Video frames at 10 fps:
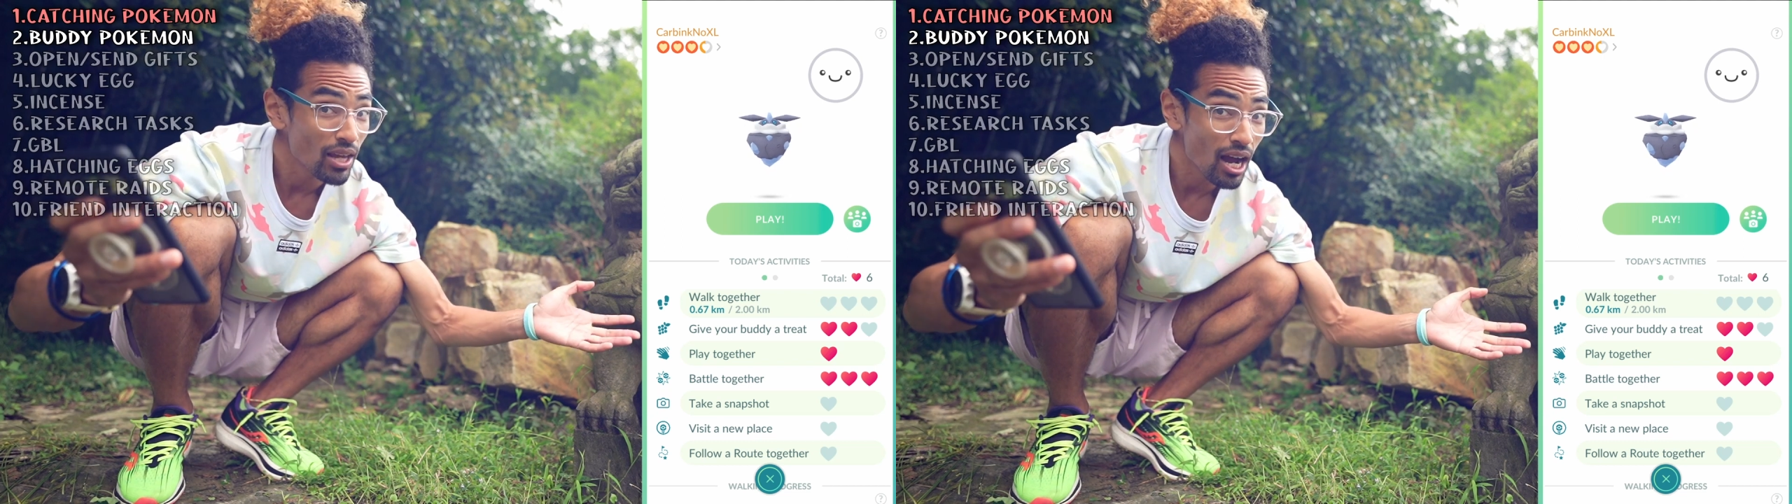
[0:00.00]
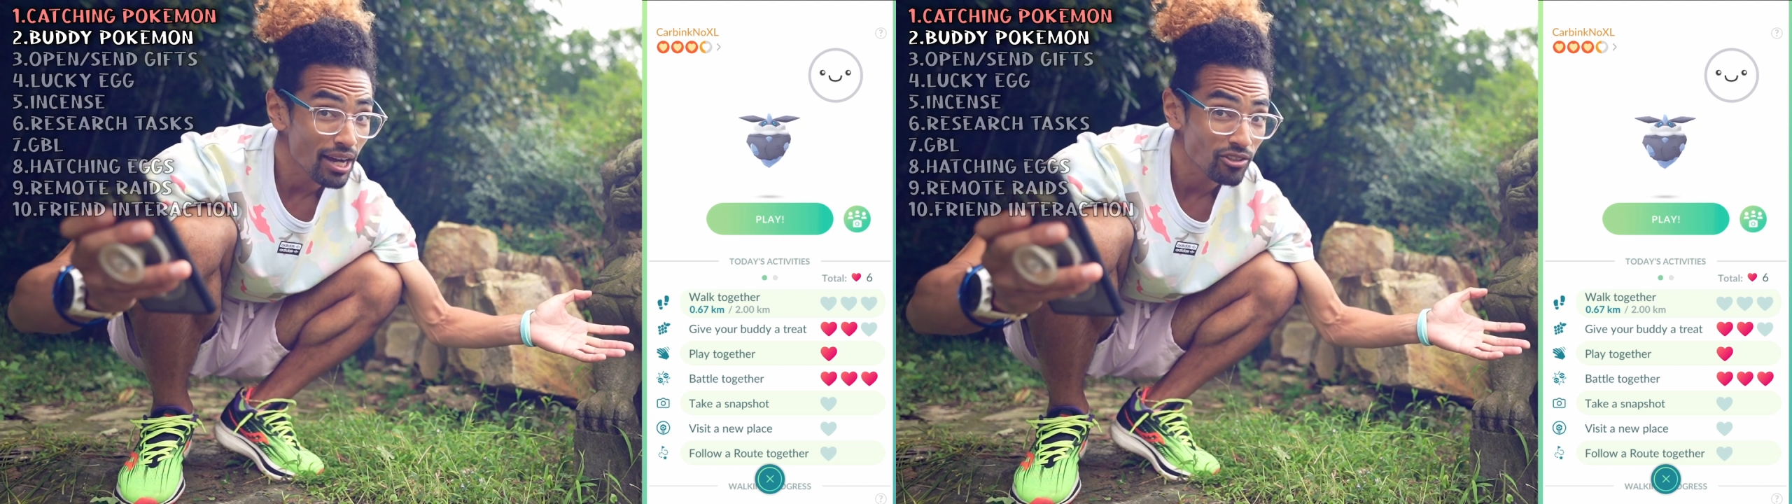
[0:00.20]

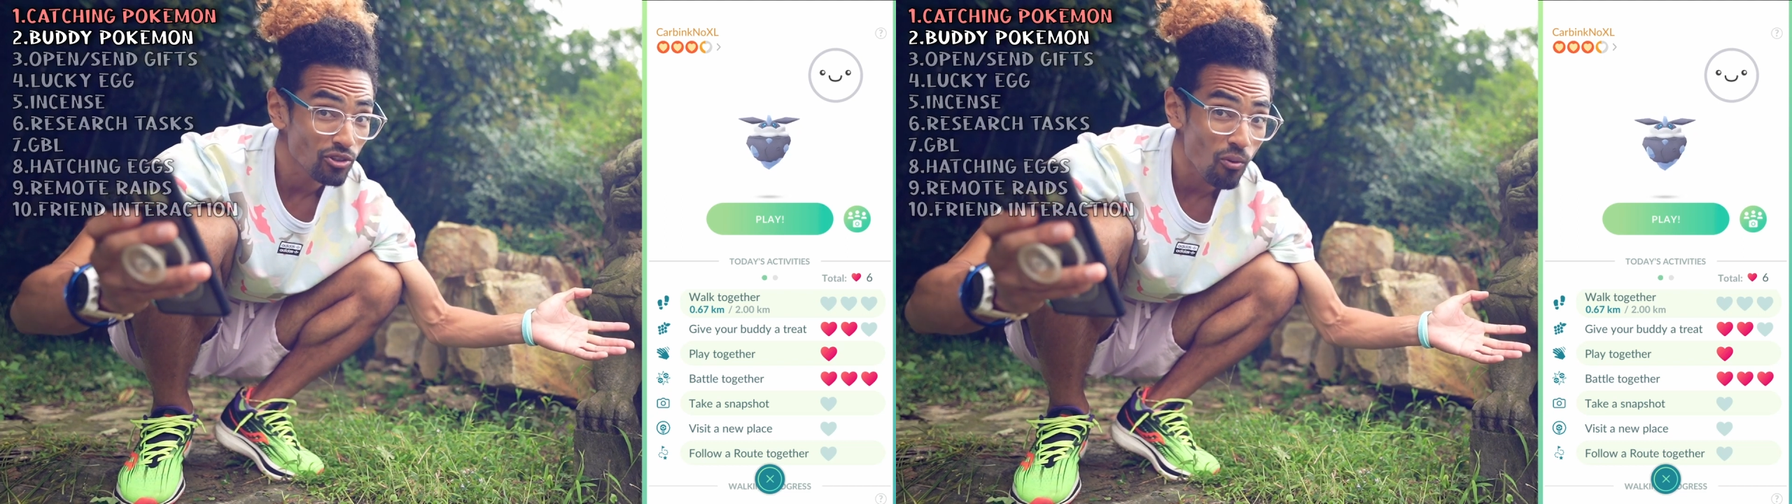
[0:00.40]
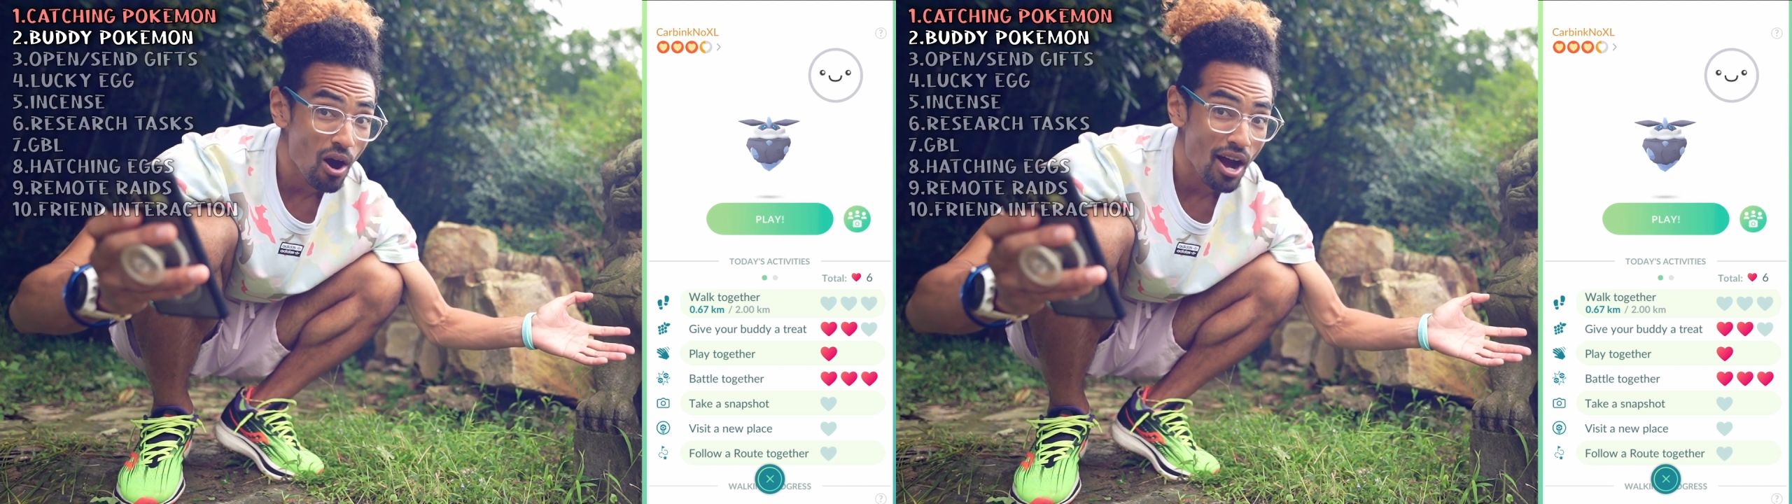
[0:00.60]
I don't know
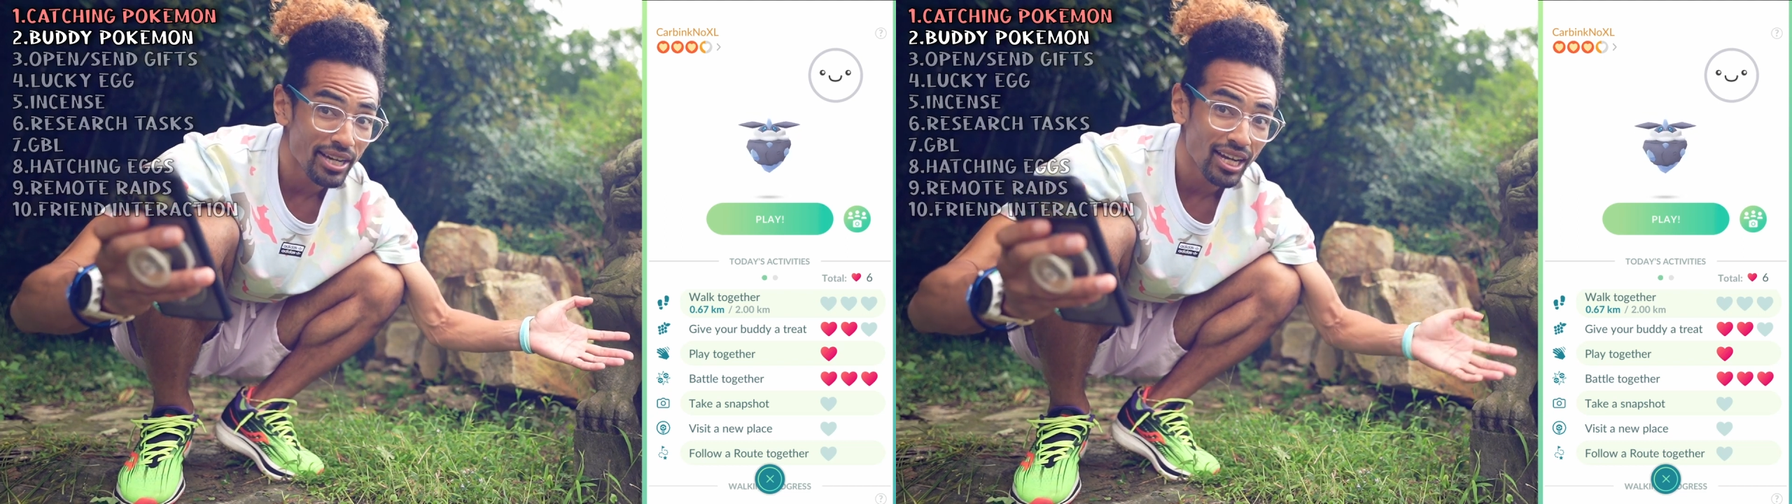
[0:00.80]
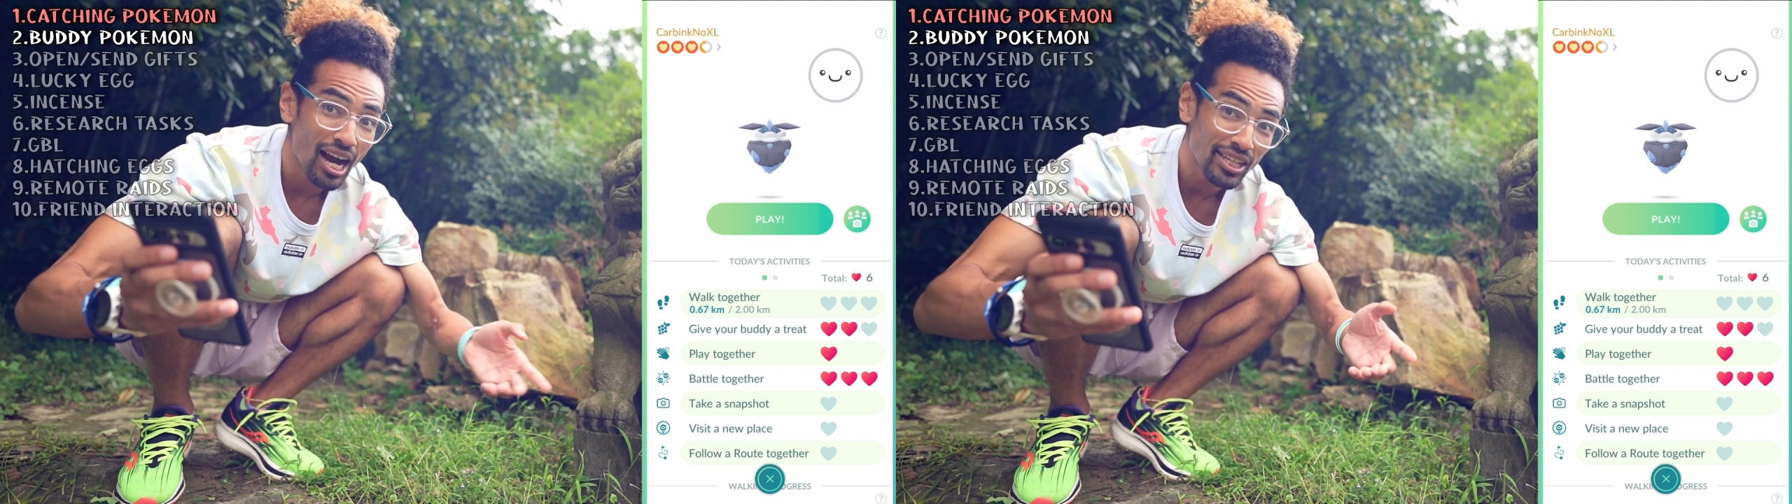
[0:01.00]
why.
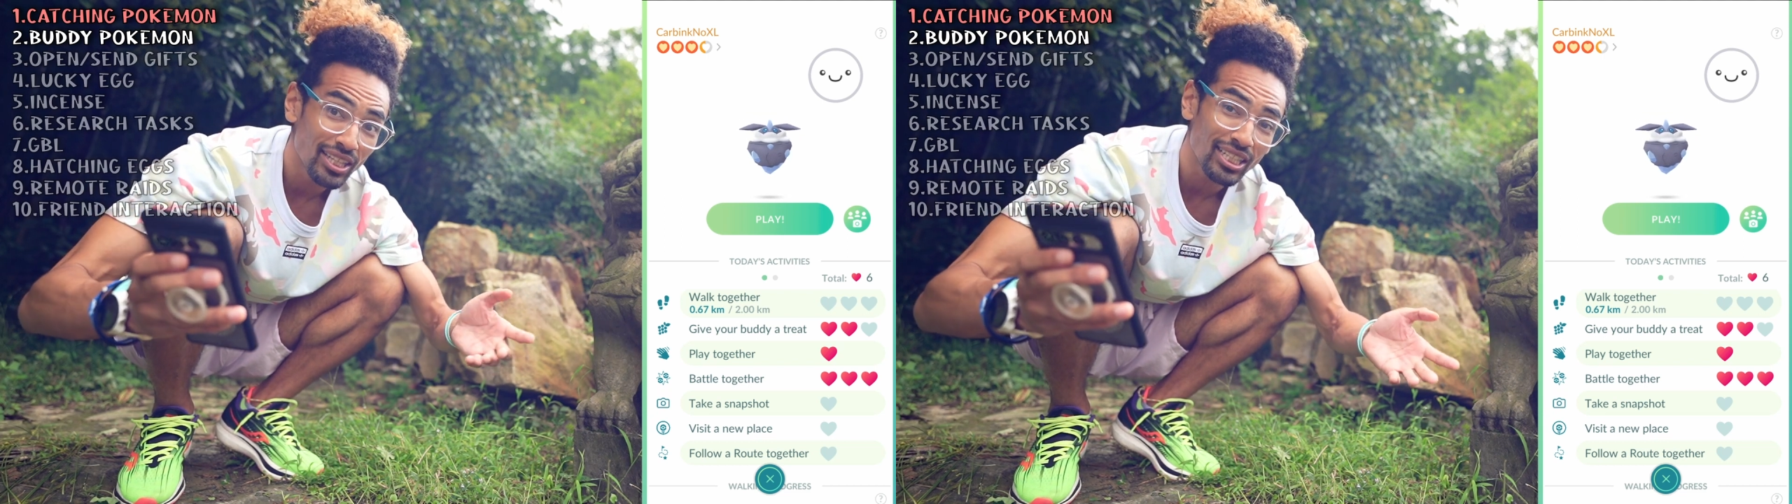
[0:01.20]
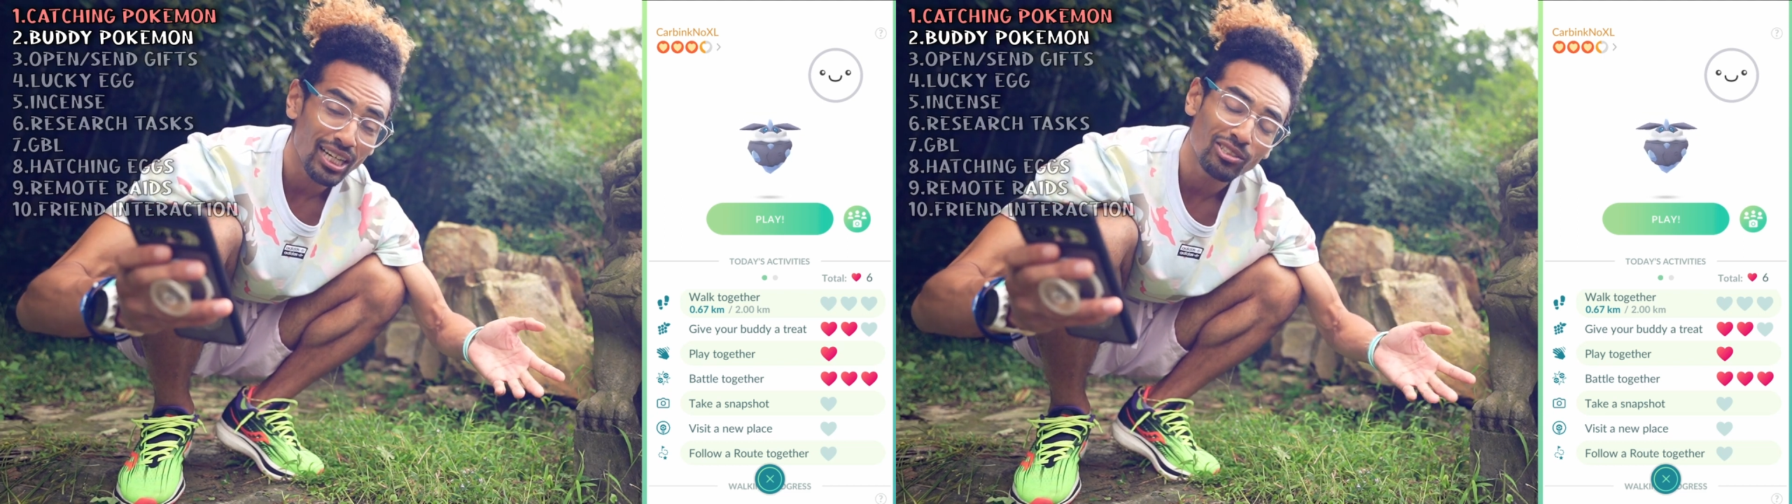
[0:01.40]
I
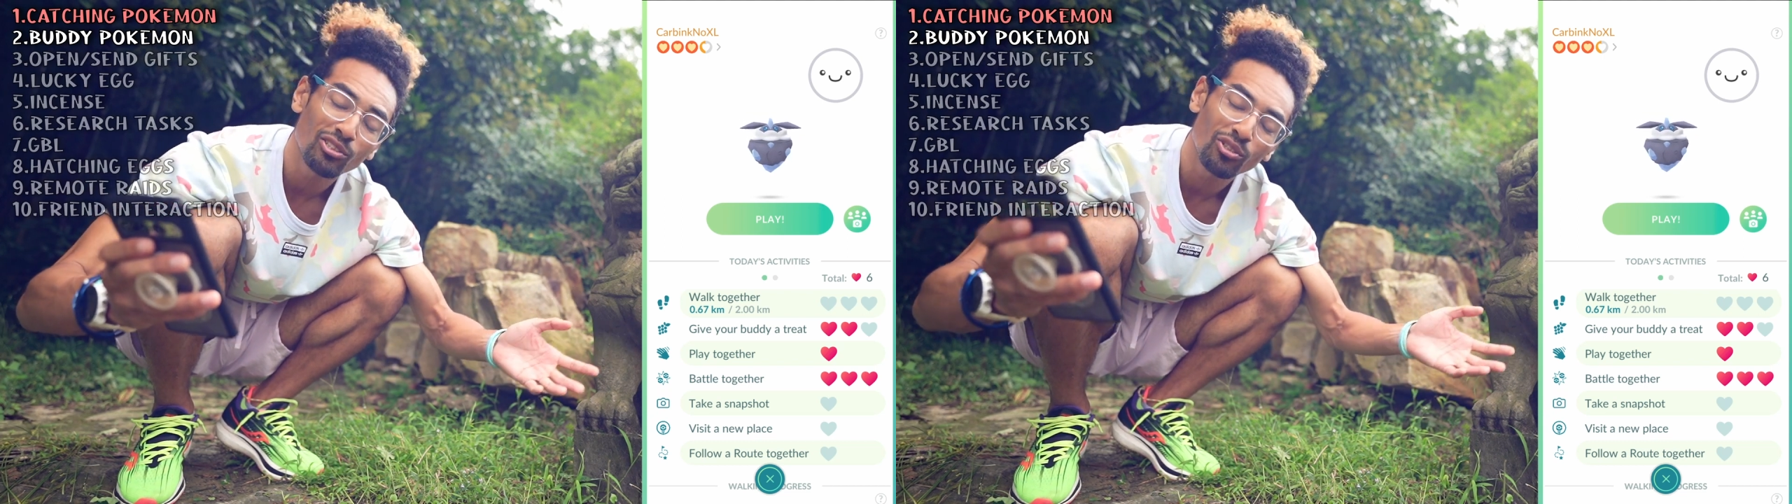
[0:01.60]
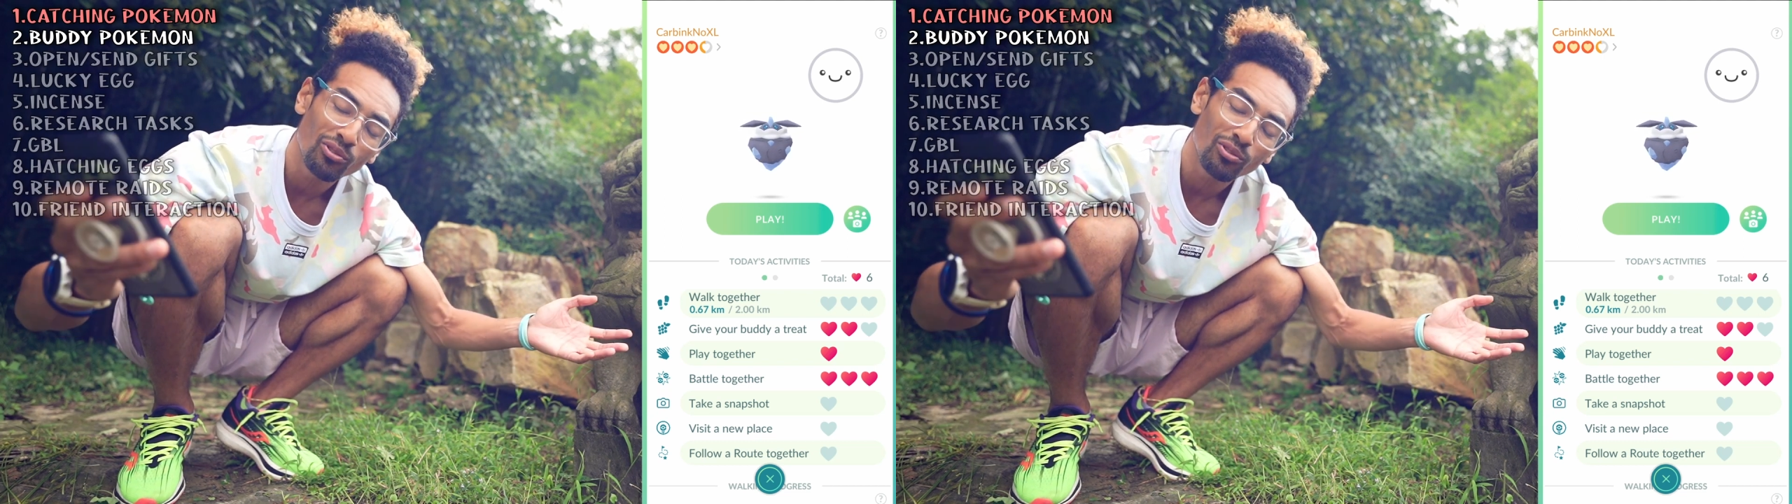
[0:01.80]
think it has to do,